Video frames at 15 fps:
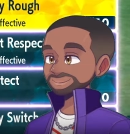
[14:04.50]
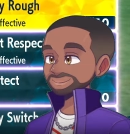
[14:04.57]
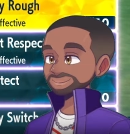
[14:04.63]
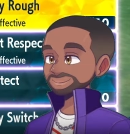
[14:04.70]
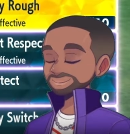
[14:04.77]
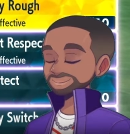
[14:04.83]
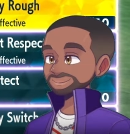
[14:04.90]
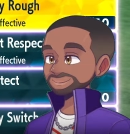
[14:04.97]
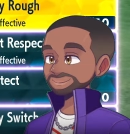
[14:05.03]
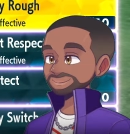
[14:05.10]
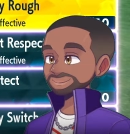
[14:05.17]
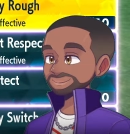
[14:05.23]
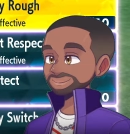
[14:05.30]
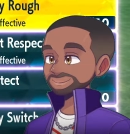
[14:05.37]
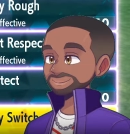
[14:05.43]

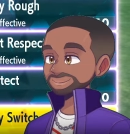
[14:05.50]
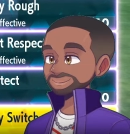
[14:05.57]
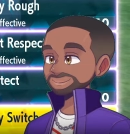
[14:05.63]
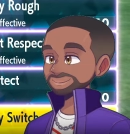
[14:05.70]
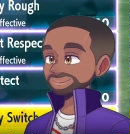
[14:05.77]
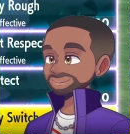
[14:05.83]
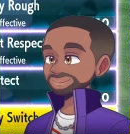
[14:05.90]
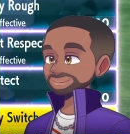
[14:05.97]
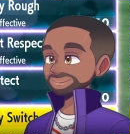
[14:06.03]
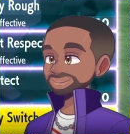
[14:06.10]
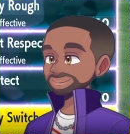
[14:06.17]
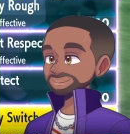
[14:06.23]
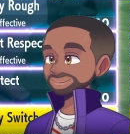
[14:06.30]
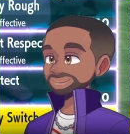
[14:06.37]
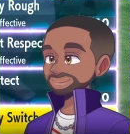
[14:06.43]

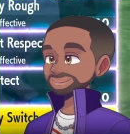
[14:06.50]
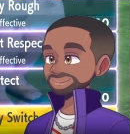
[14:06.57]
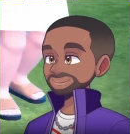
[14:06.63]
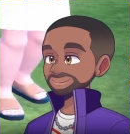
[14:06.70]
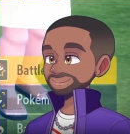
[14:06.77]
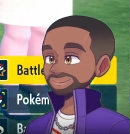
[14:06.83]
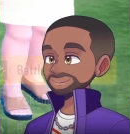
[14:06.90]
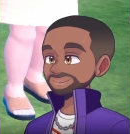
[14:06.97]
(silence)